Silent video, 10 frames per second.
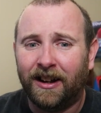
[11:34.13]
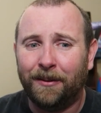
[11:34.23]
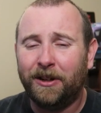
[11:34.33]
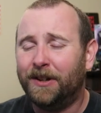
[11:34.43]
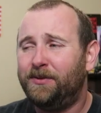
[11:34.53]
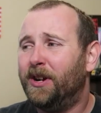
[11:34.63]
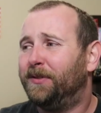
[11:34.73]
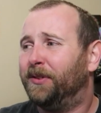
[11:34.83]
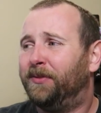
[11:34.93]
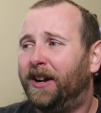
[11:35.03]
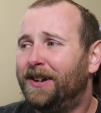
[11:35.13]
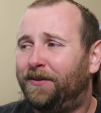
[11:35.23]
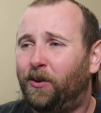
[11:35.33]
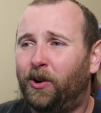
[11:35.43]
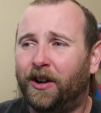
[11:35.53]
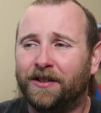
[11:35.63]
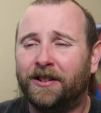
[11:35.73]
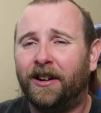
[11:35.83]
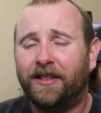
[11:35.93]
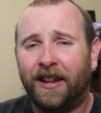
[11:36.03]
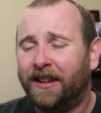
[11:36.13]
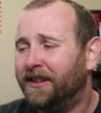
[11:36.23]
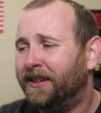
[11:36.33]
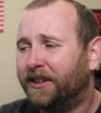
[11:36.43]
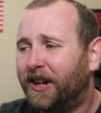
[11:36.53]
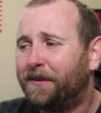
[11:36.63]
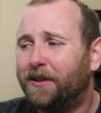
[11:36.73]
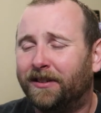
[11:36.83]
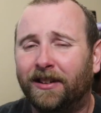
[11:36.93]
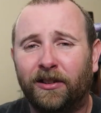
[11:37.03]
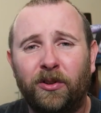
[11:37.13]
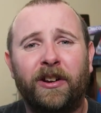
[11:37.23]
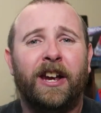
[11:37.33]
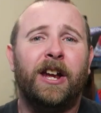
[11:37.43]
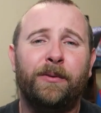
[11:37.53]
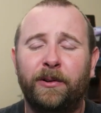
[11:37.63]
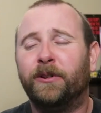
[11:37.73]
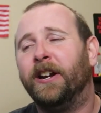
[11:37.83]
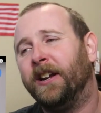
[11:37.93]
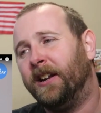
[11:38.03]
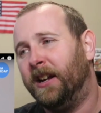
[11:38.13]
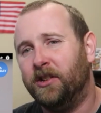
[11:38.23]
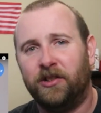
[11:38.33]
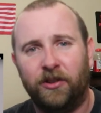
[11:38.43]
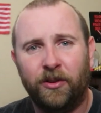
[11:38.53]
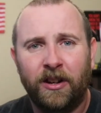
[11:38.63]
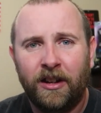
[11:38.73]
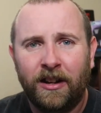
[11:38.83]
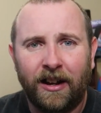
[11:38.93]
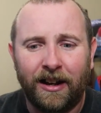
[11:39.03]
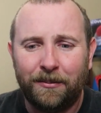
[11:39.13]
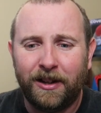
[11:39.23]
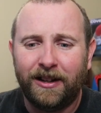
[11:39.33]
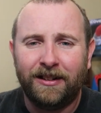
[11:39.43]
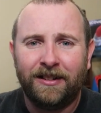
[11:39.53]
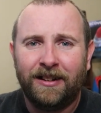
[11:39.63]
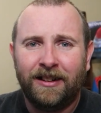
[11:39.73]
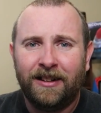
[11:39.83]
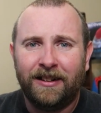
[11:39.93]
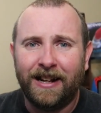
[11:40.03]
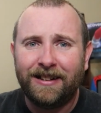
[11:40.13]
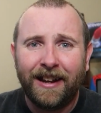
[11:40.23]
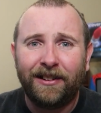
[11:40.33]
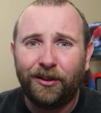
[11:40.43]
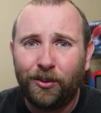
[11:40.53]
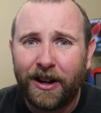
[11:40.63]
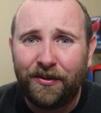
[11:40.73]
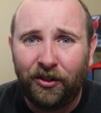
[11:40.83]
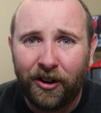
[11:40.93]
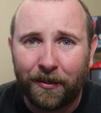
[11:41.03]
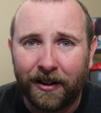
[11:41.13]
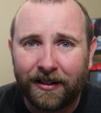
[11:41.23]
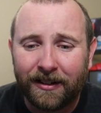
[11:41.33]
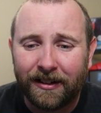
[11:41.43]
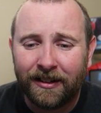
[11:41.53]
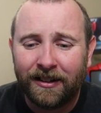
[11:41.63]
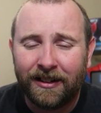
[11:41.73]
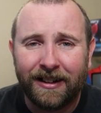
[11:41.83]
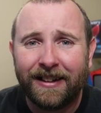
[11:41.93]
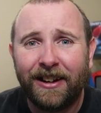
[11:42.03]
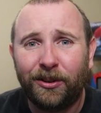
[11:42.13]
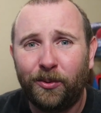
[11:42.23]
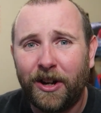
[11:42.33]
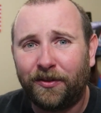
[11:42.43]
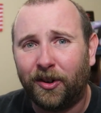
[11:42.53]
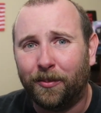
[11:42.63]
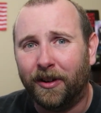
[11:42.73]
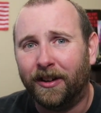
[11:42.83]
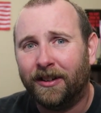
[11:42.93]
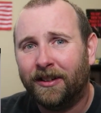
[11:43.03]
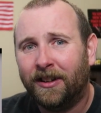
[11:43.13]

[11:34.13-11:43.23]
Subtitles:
I mean, if you have to fight for it and then the government says, okay, we recognize you, I mean, that takes away from it. It takes away from it.